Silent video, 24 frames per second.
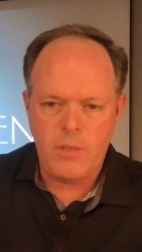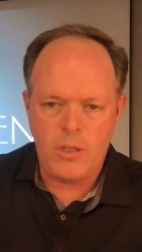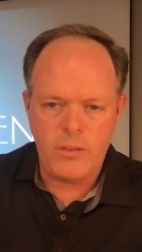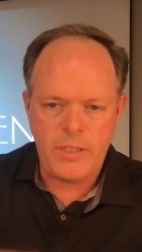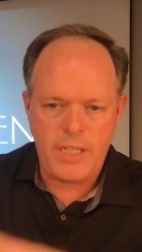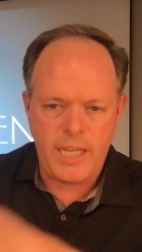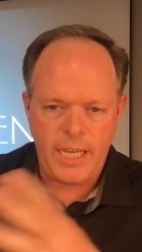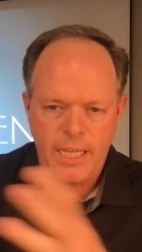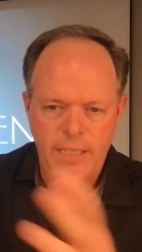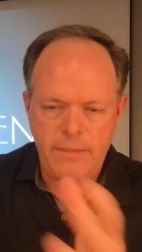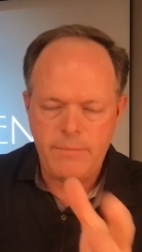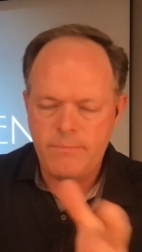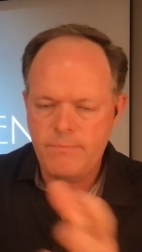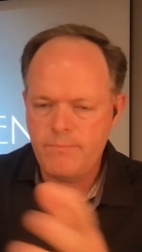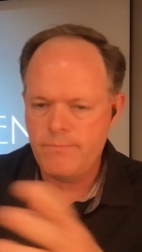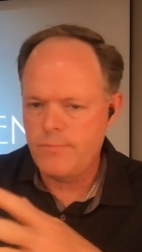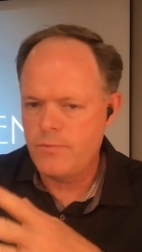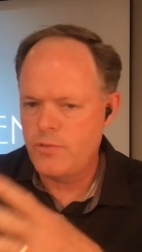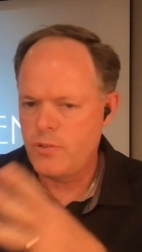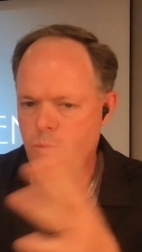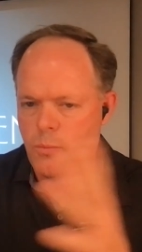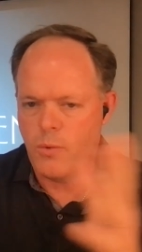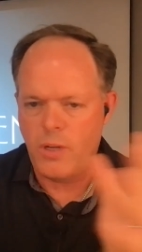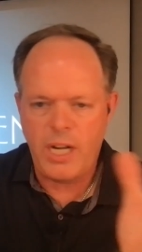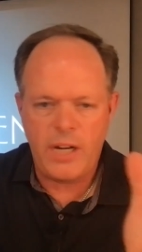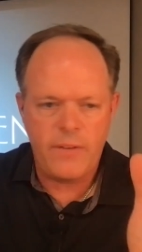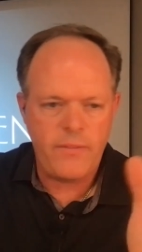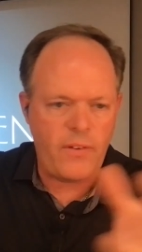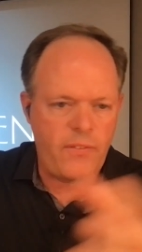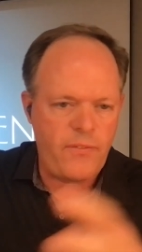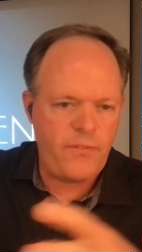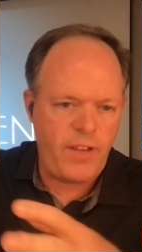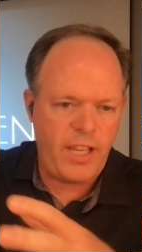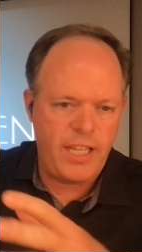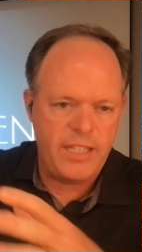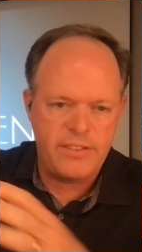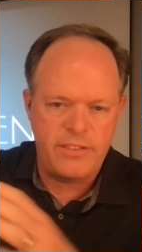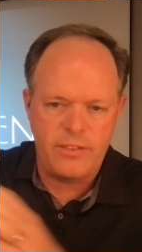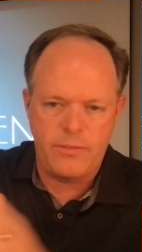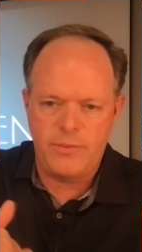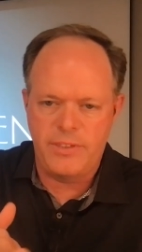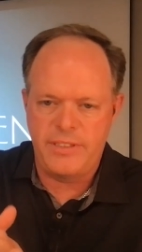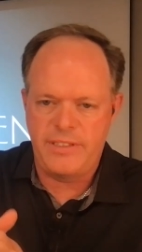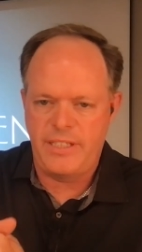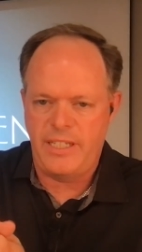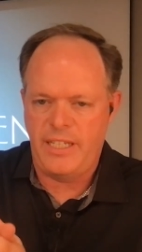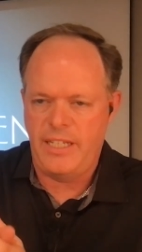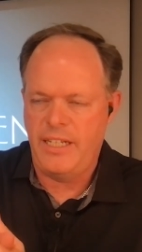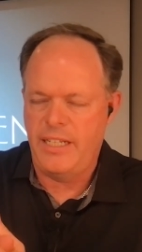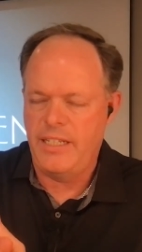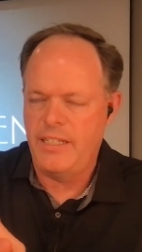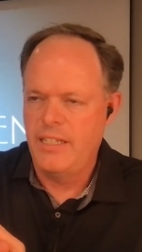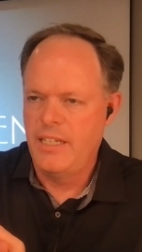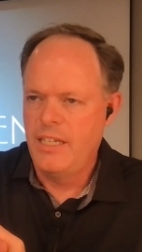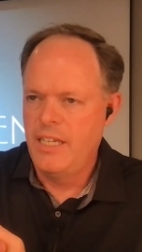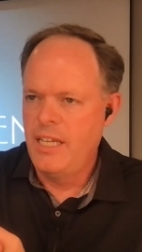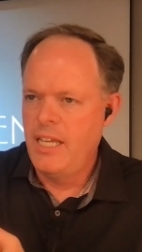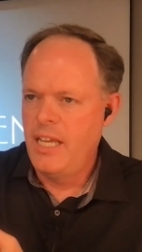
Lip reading: Okay, so whatever phase it was in,